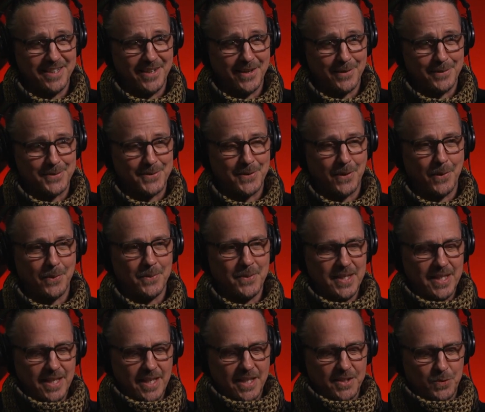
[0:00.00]
So
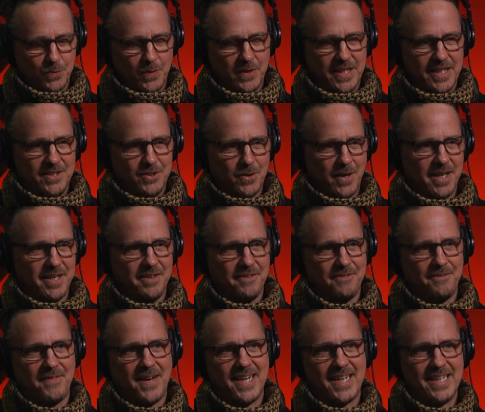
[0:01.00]
it's really trying to
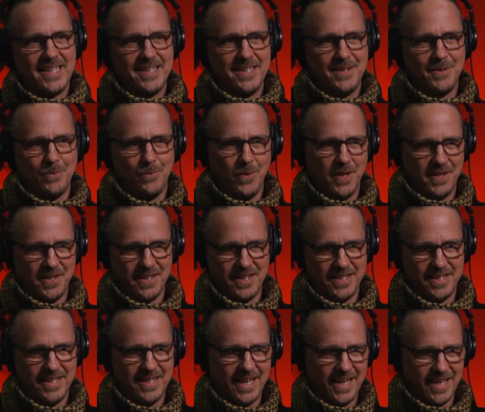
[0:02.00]
find
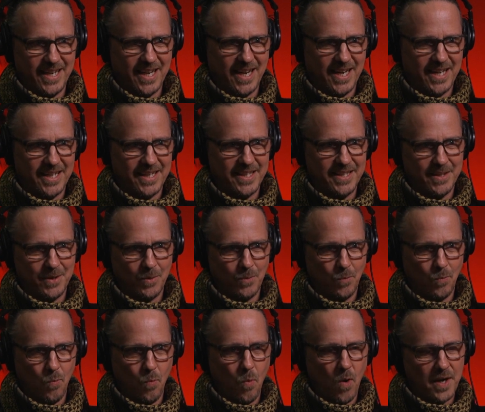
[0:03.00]
within AI
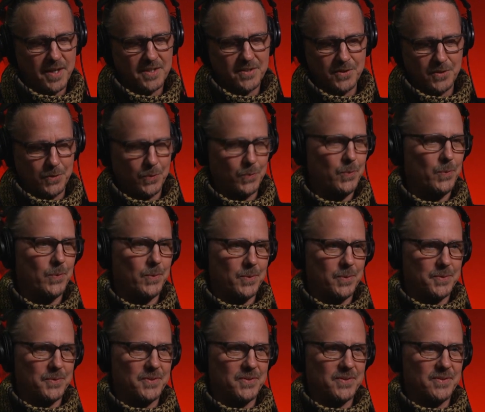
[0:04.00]
what
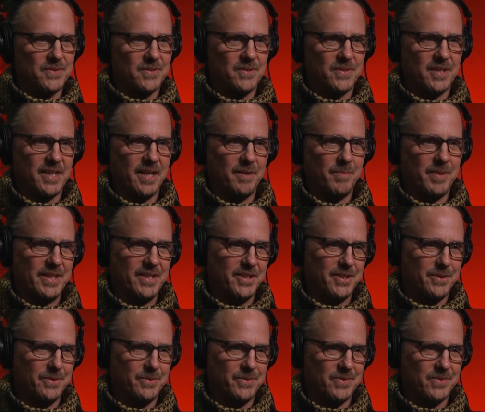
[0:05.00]
tools can be
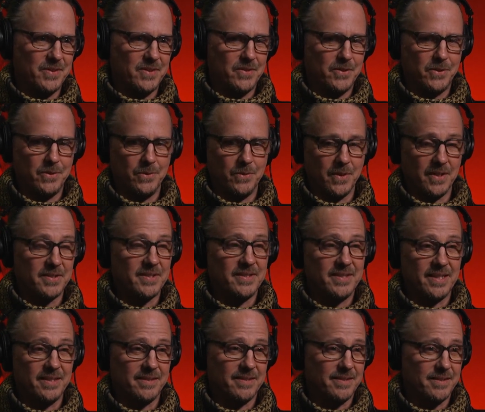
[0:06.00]
used to
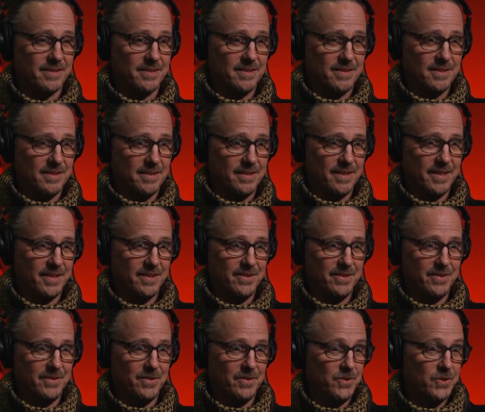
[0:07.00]
assist
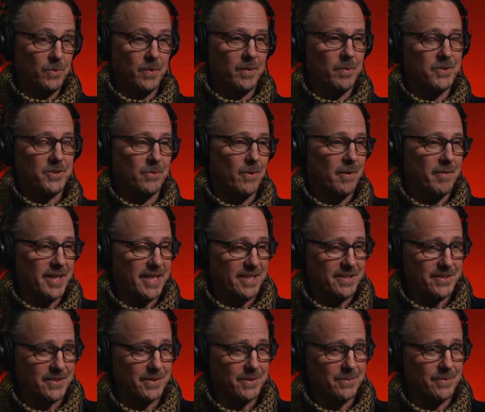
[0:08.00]
in doing what you already
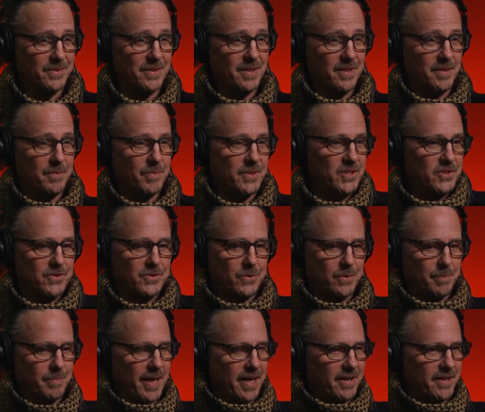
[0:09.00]
do, but just do
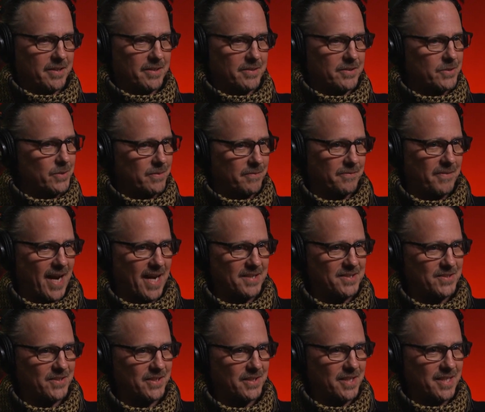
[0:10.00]
it better, do it
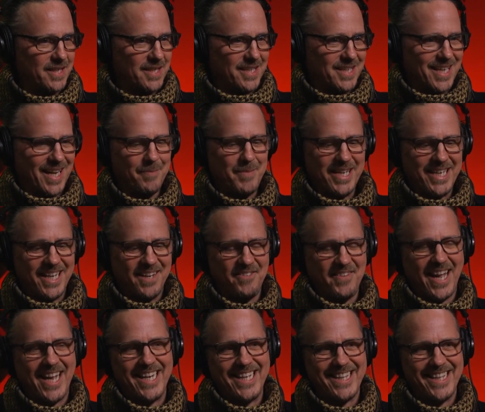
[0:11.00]
faster. I mean, if
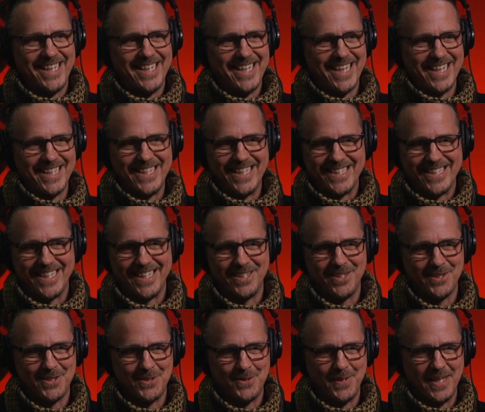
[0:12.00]
anything in this
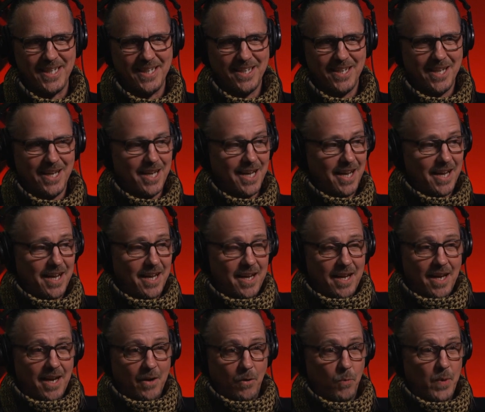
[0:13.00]
industry,
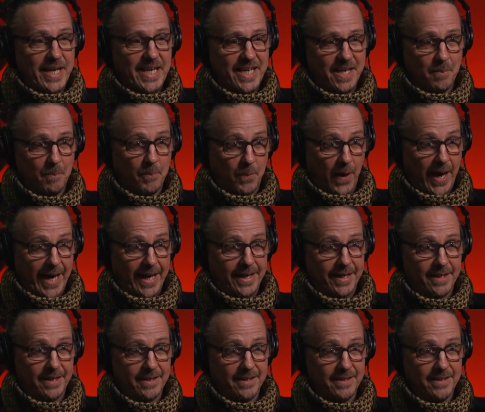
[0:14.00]
we need a break.